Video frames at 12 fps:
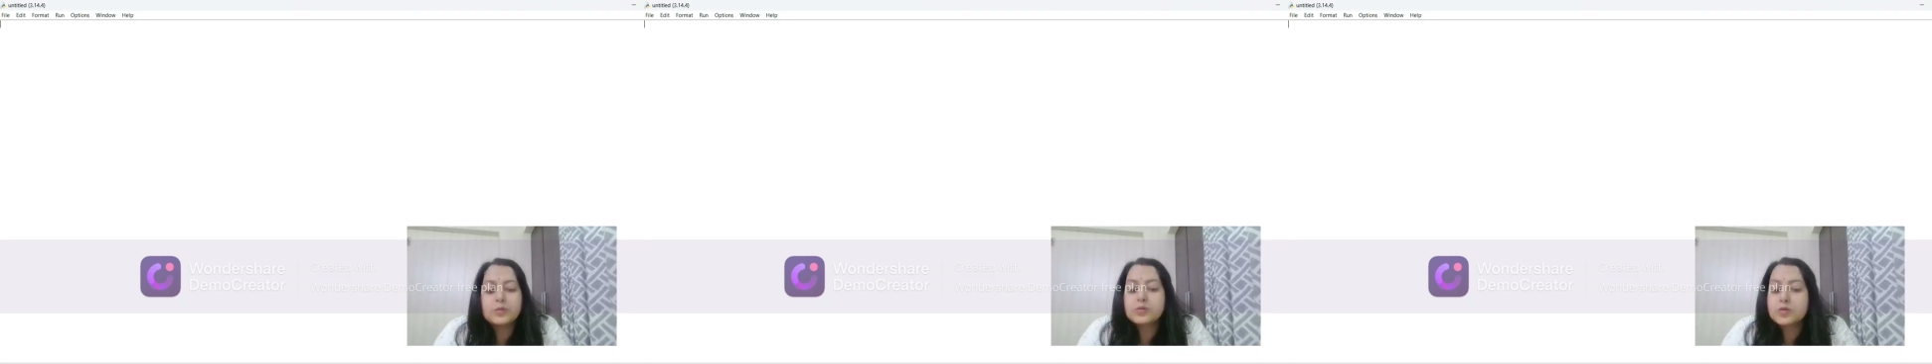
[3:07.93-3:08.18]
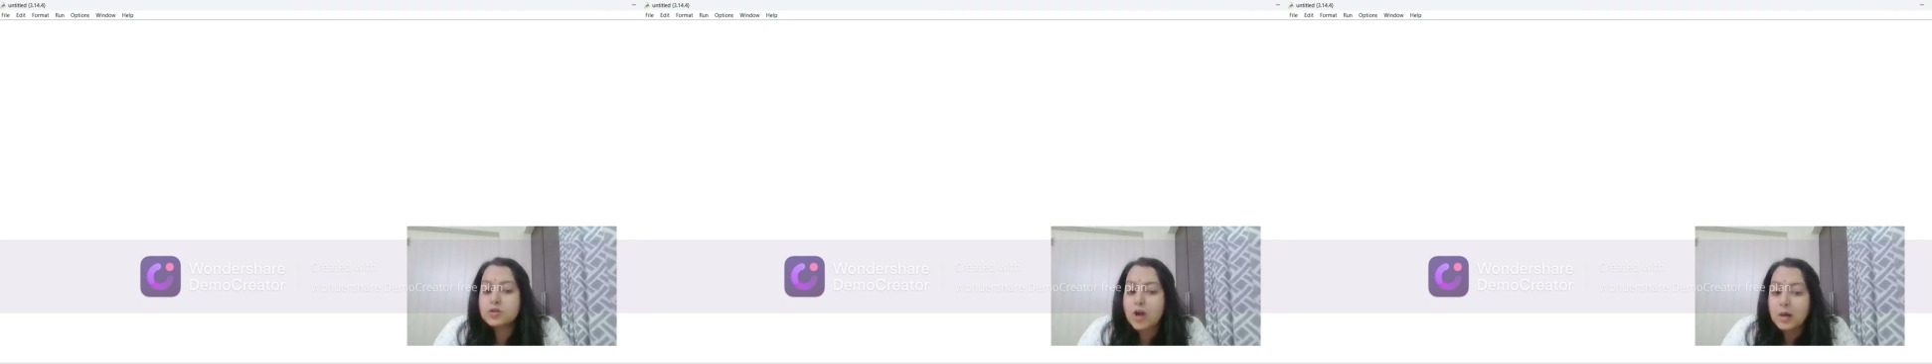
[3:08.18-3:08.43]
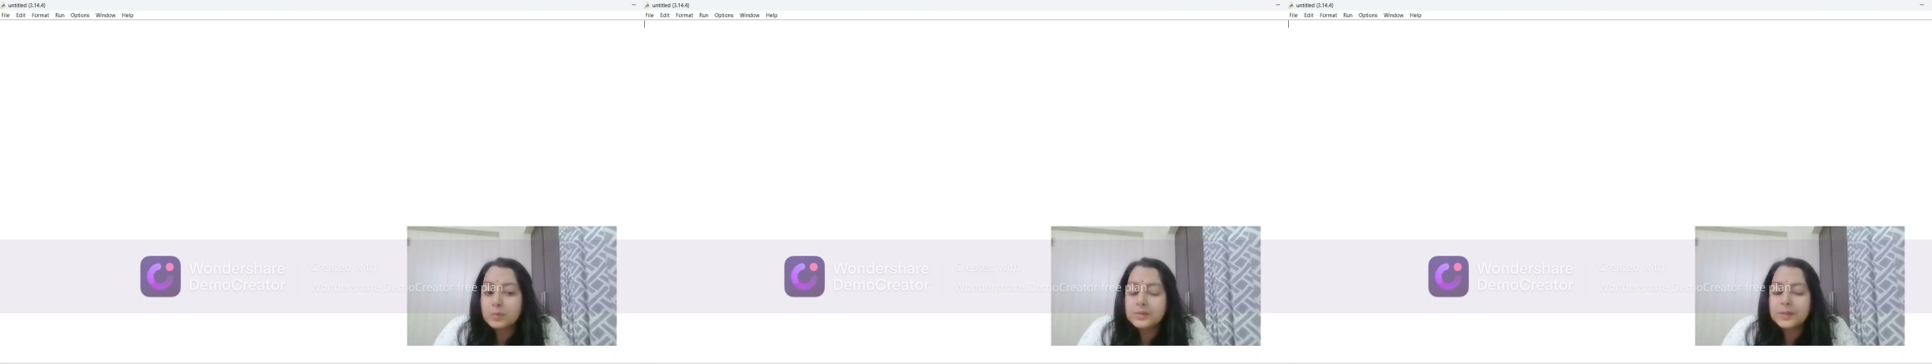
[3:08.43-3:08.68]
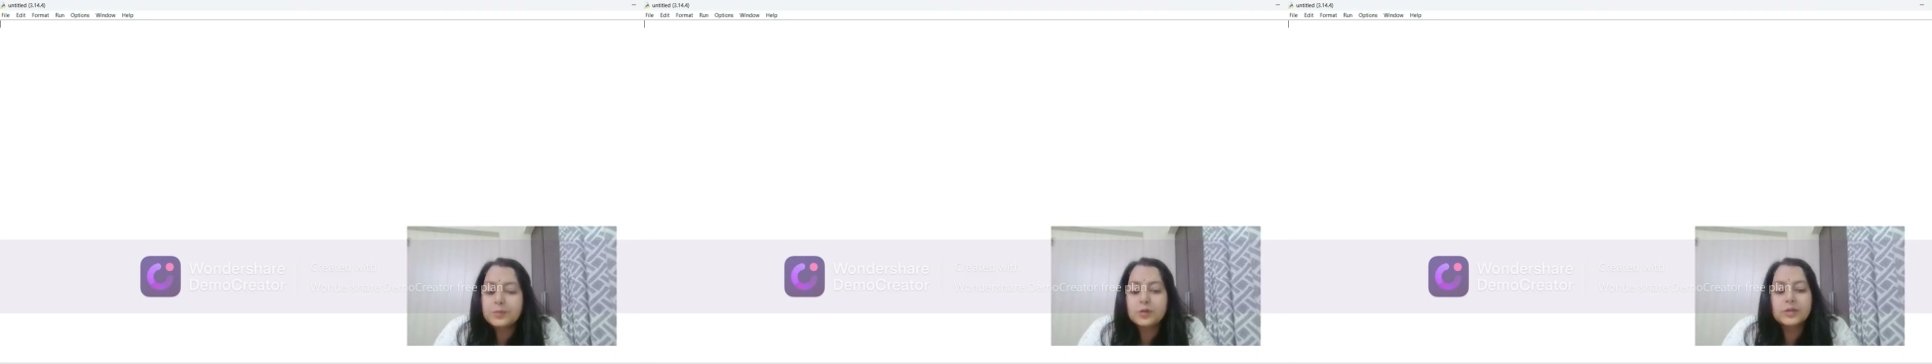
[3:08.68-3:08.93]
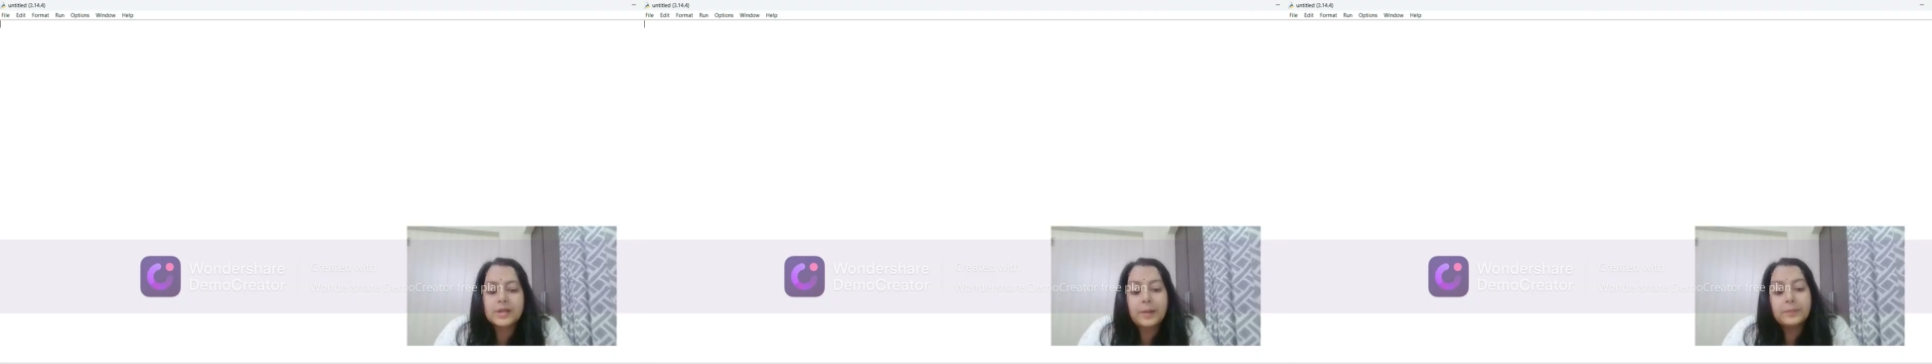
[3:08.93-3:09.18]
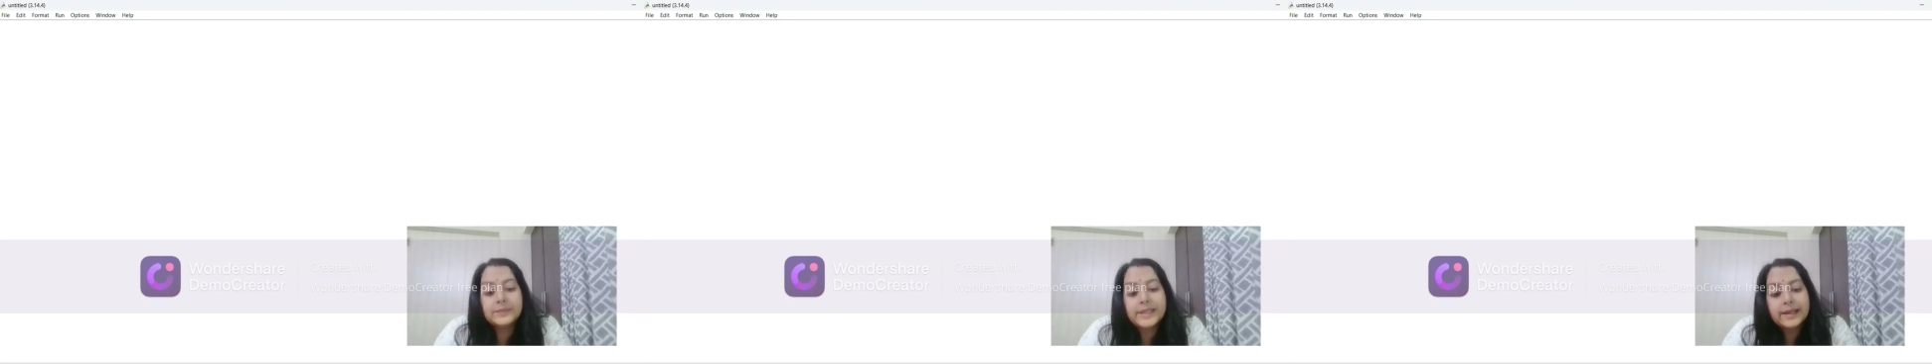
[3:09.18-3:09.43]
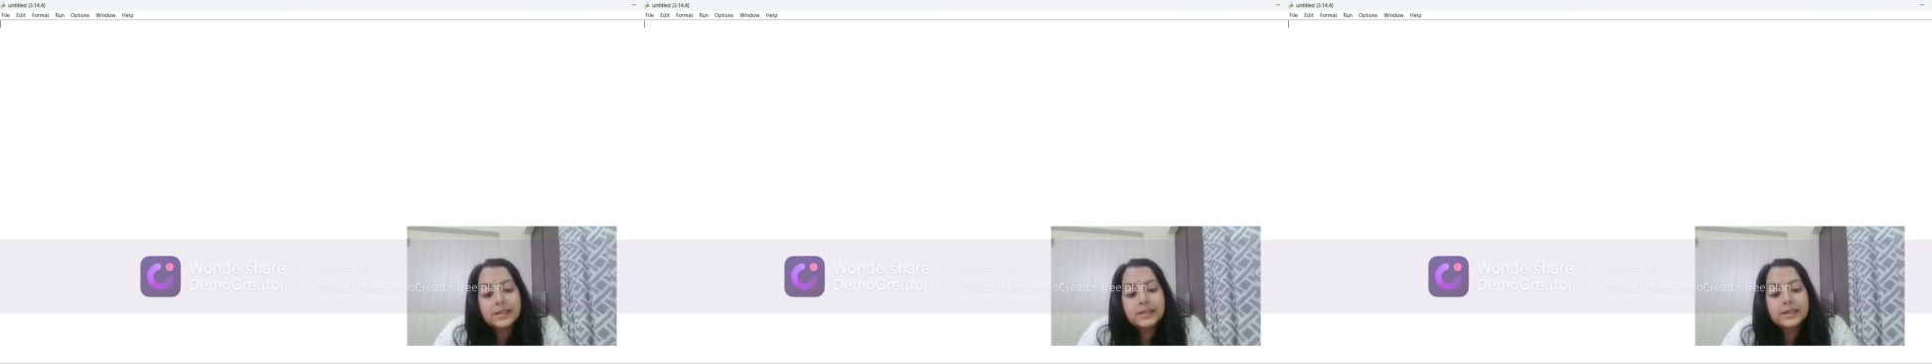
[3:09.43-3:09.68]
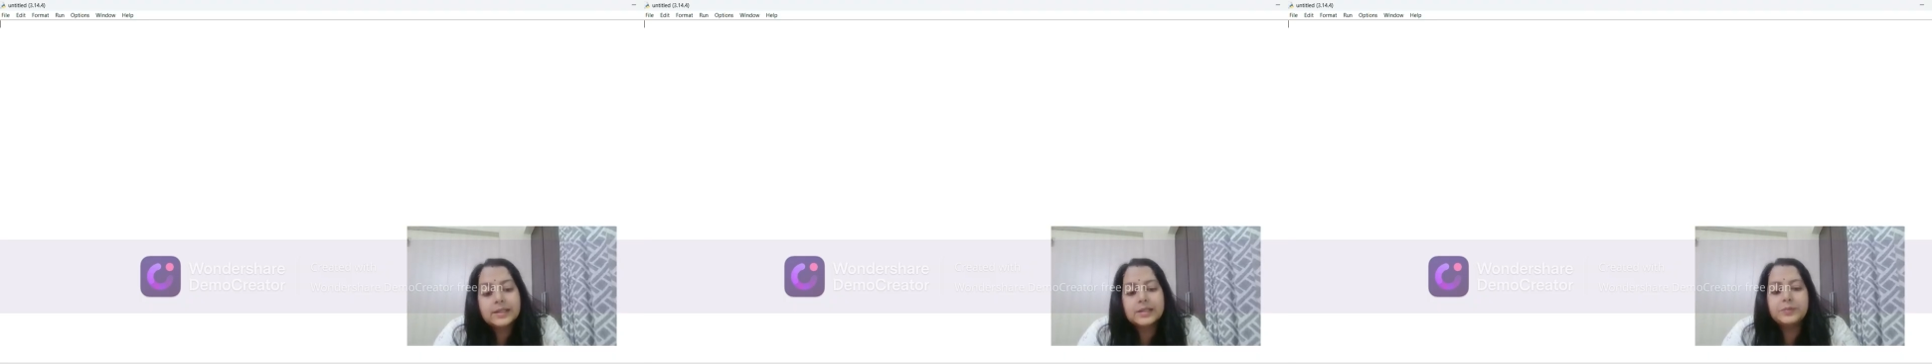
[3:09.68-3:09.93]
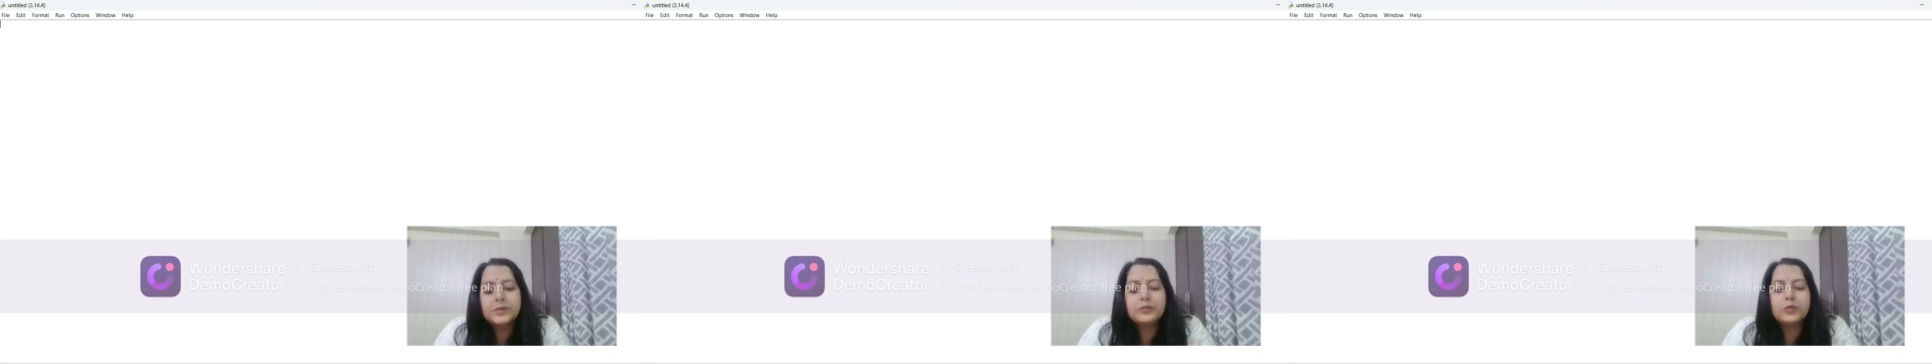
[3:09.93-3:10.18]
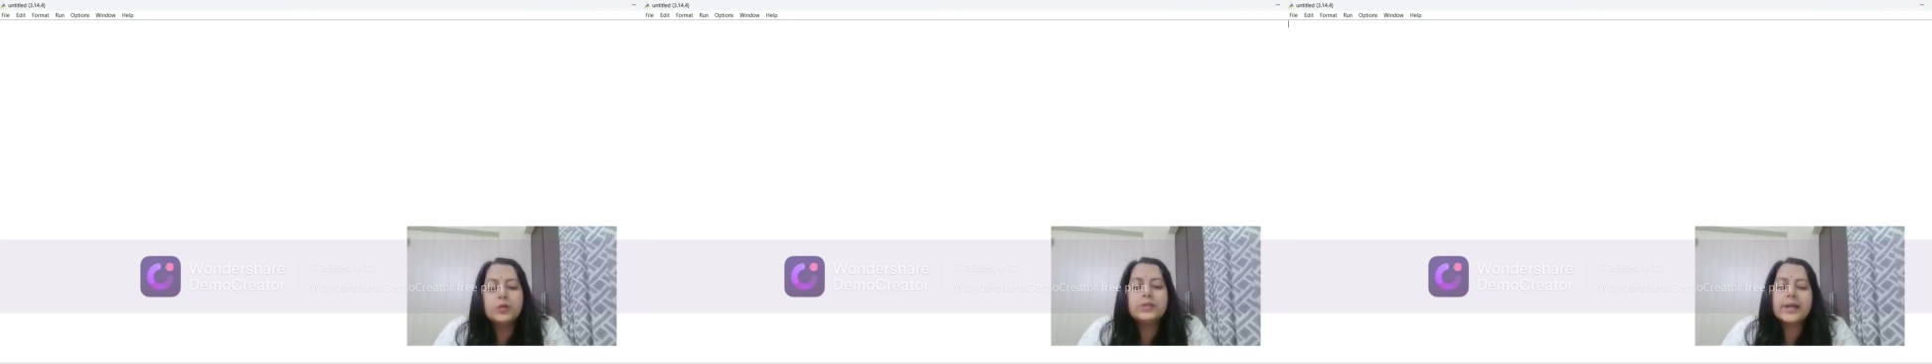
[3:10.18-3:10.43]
to stop the program then and there before